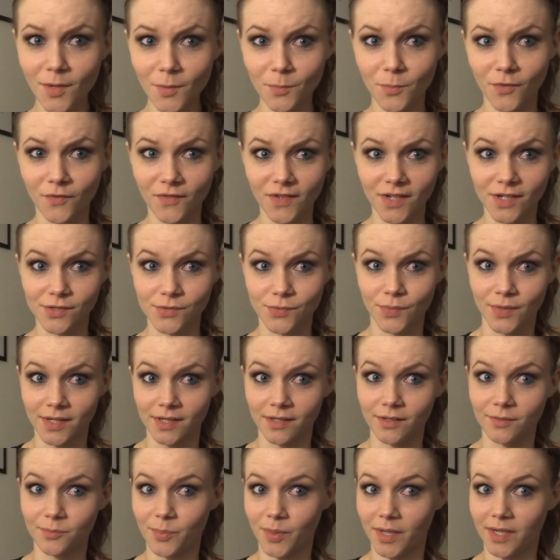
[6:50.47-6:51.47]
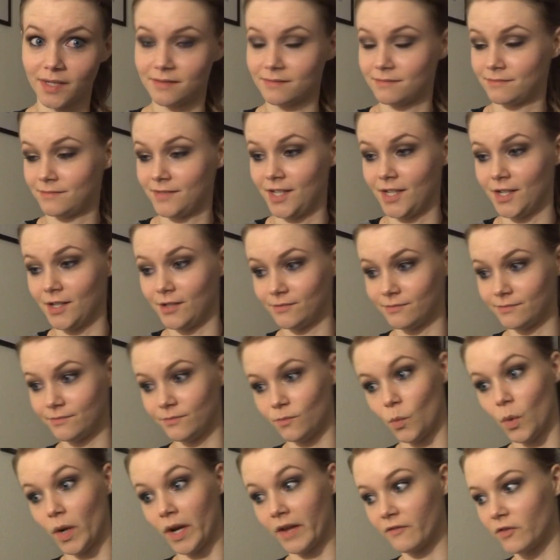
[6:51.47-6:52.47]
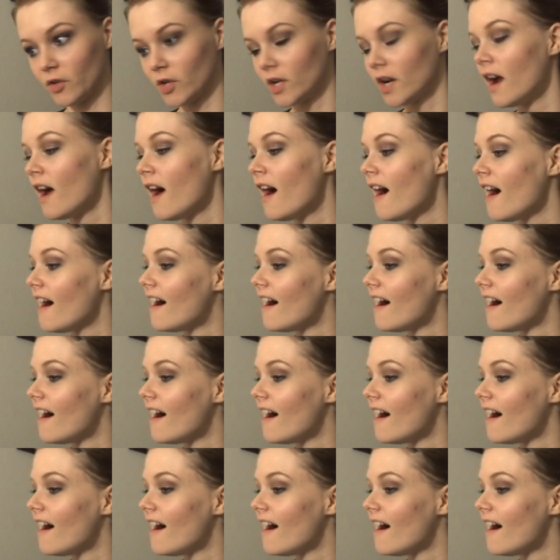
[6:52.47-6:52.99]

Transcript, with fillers: movie is real, but you know, whatever.